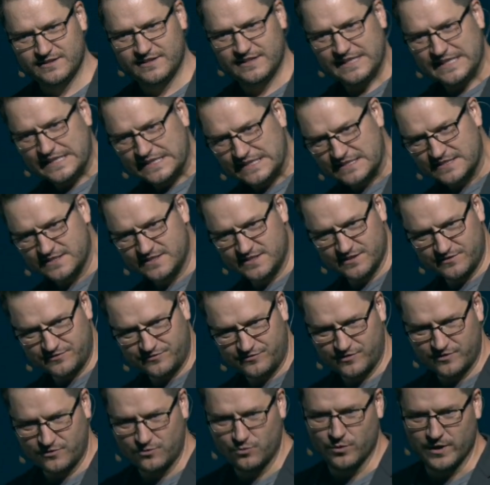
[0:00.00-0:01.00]
in a
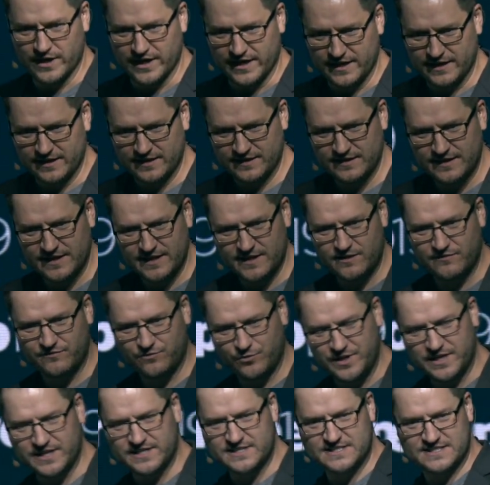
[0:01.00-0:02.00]
different way, and if
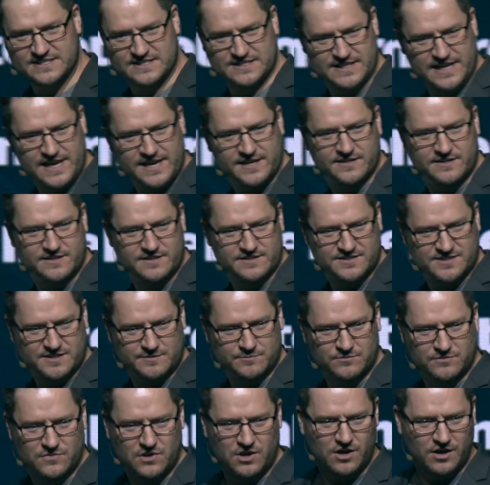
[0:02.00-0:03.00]
we extend
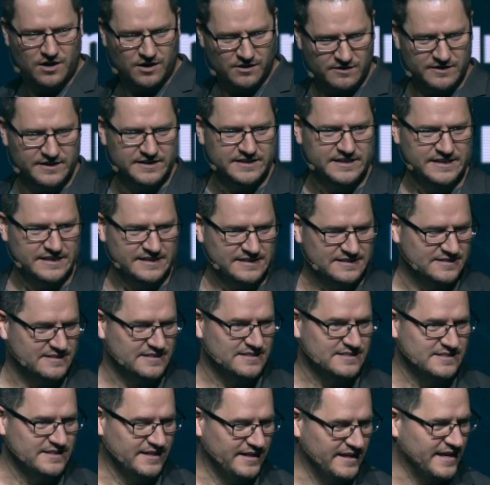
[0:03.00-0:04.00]
some already
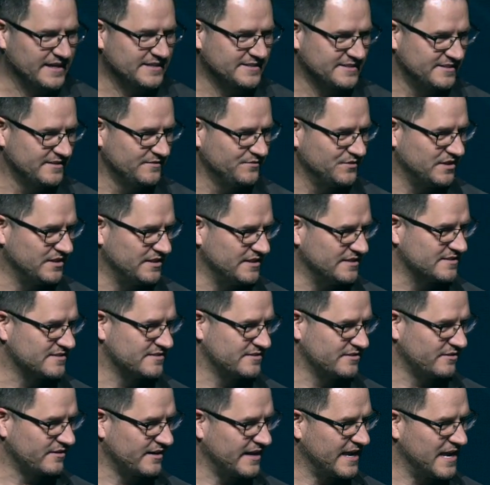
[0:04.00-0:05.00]
existing activities
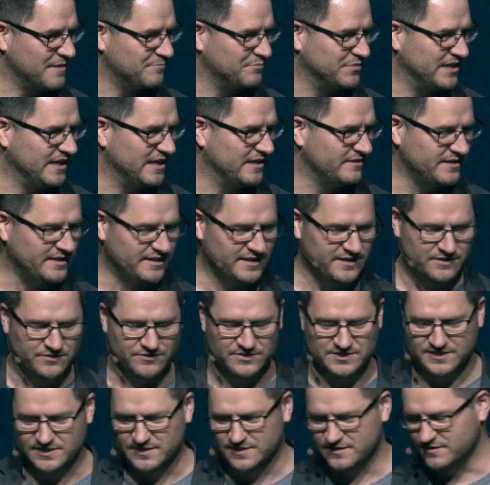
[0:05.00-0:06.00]
that are happening in the
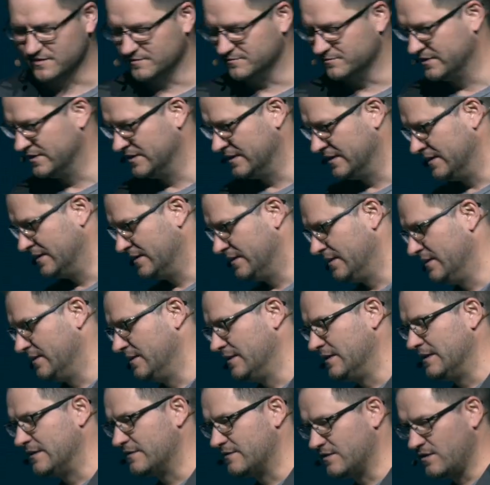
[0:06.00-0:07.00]
ecosystem.
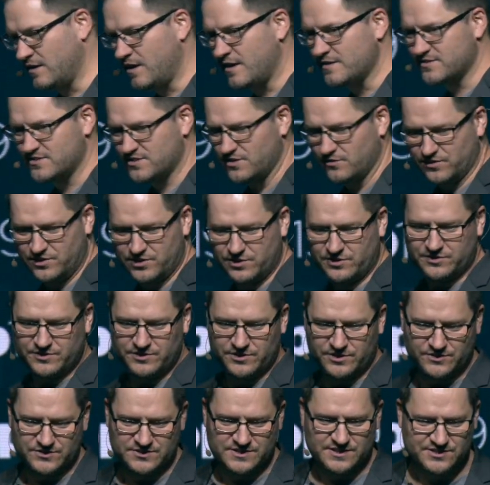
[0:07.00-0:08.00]
The not so good
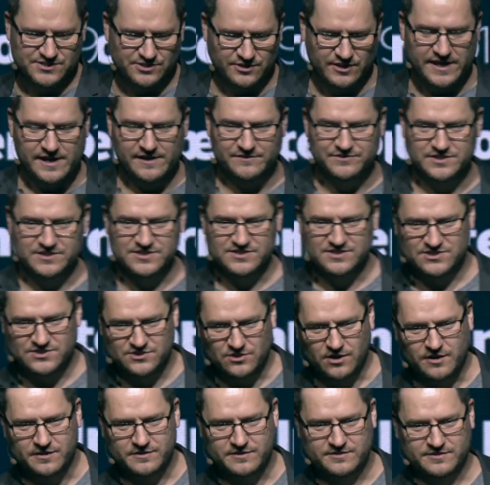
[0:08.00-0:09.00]
news is you have to
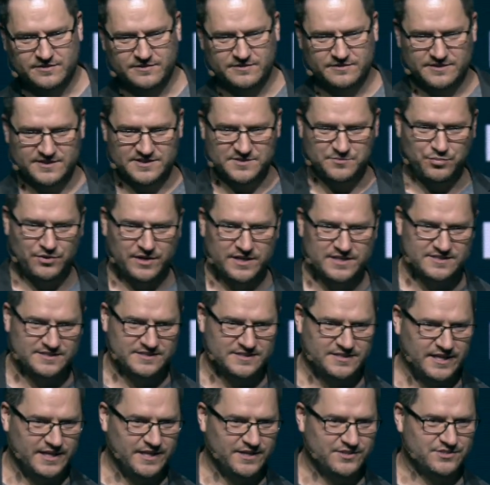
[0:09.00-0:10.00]
start this
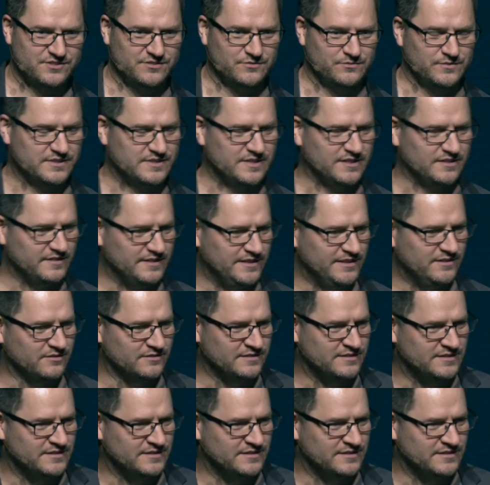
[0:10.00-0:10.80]
presentation with a legal